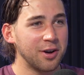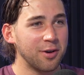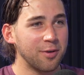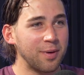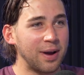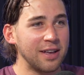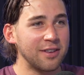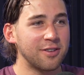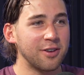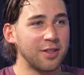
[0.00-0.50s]

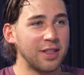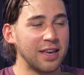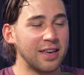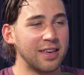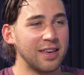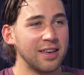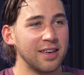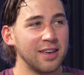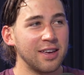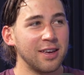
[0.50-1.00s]
Right. So
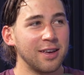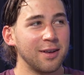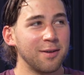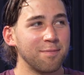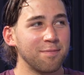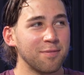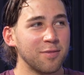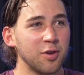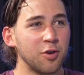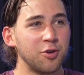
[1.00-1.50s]
like
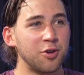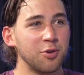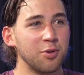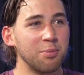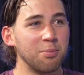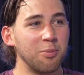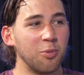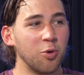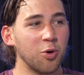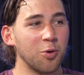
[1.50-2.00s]
you're doing
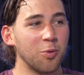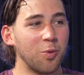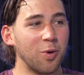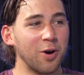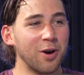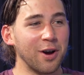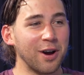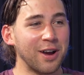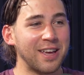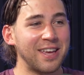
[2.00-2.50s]
more
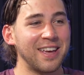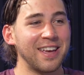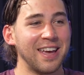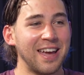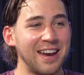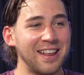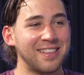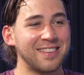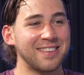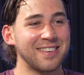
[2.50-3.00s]
work
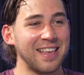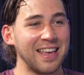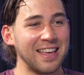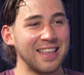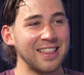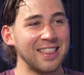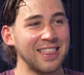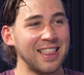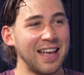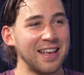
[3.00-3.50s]
and it's
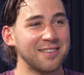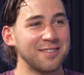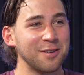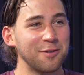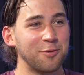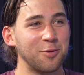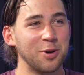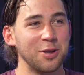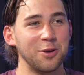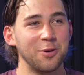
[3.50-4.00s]
like less of
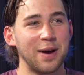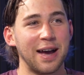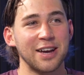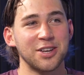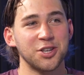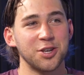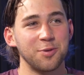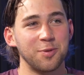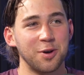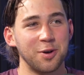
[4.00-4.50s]
what you
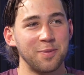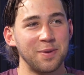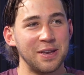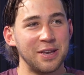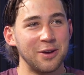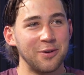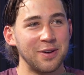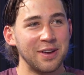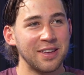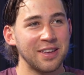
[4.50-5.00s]
actually want to be
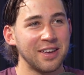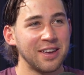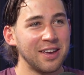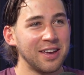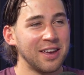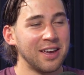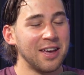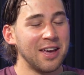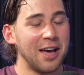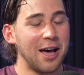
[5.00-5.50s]
doing.
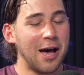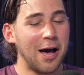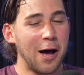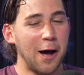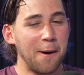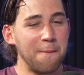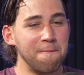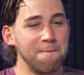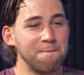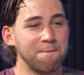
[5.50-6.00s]

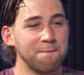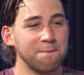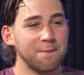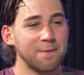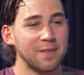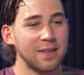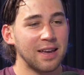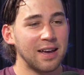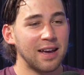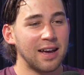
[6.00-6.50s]

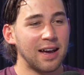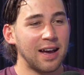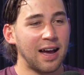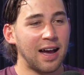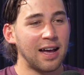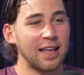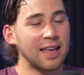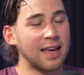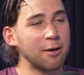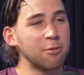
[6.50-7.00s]

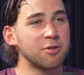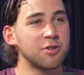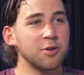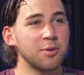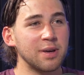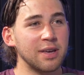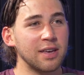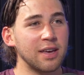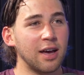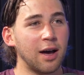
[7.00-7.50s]
Like I was
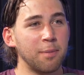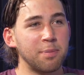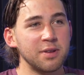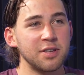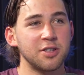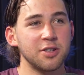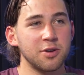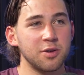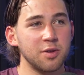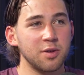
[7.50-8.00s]
doing up
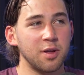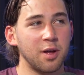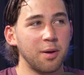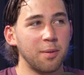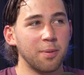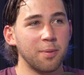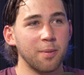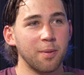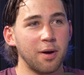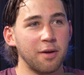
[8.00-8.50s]

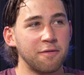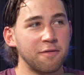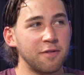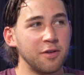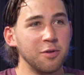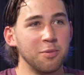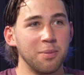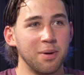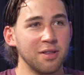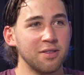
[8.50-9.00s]
until a
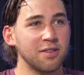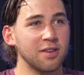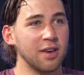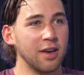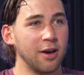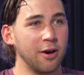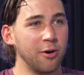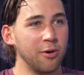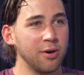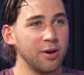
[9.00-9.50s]
few months
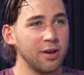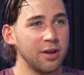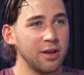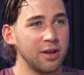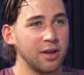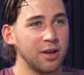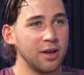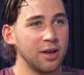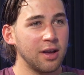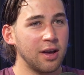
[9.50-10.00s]
ago,
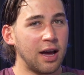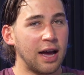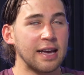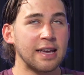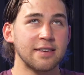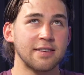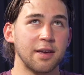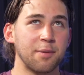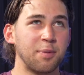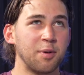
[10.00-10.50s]
I
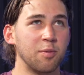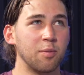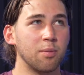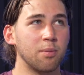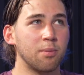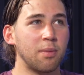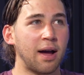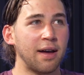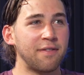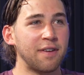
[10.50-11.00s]
guess I've
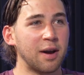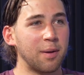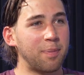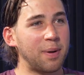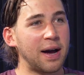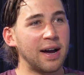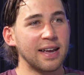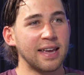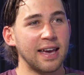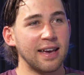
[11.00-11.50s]
had a
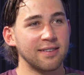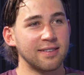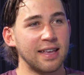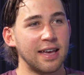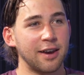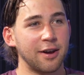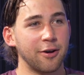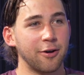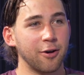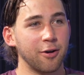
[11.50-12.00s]
podcast
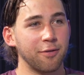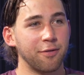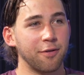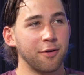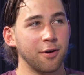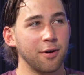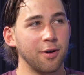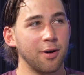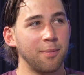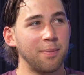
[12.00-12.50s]
editor
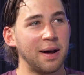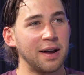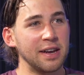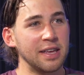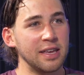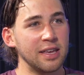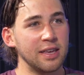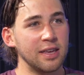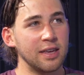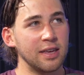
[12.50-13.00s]
for about a
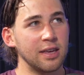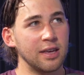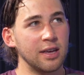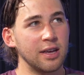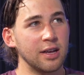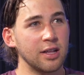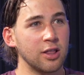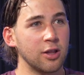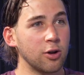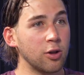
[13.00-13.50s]

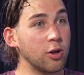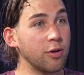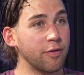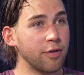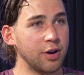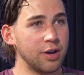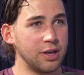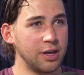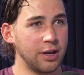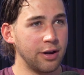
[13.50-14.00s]
little over
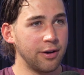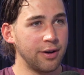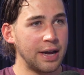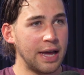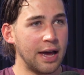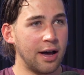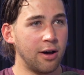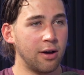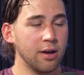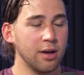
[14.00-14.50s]
a year
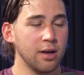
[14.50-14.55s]
now.